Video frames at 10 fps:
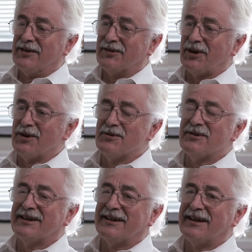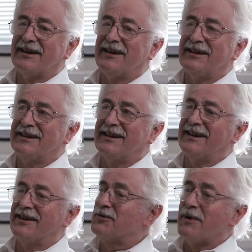So
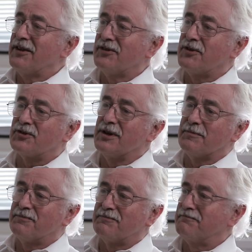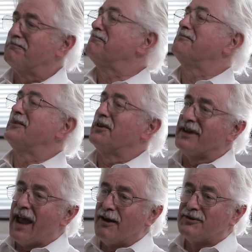as well as a trip to
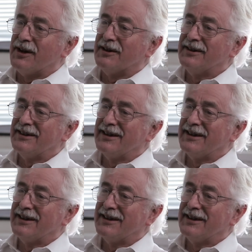the outer